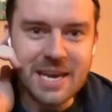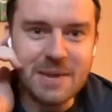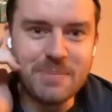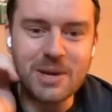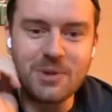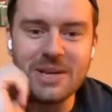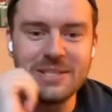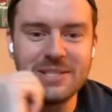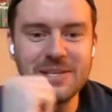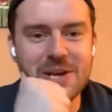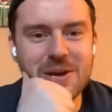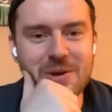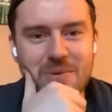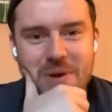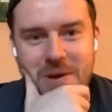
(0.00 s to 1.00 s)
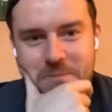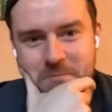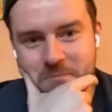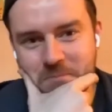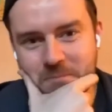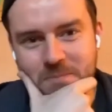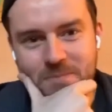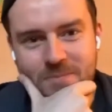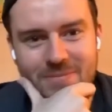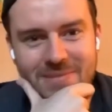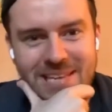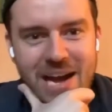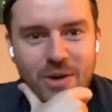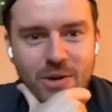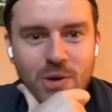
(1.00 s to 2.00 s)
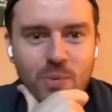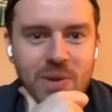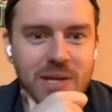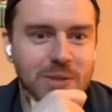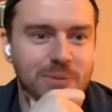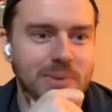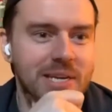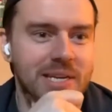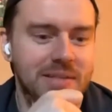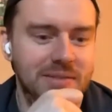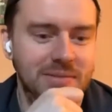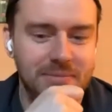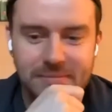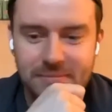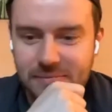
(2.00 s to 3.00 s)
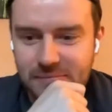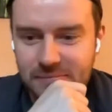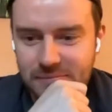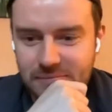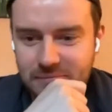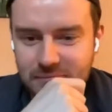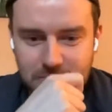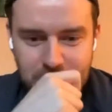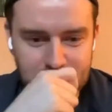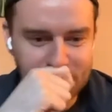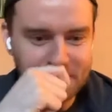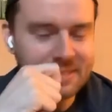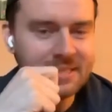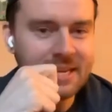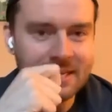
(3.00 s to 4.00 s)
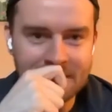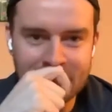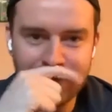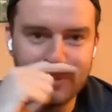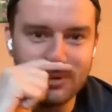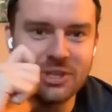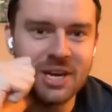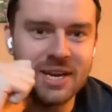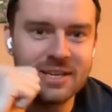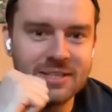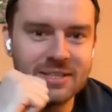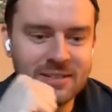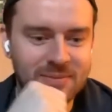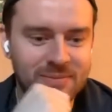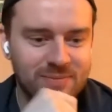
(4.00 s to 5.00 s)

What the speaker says: It'd be great to know how your week's been since last time we chatted.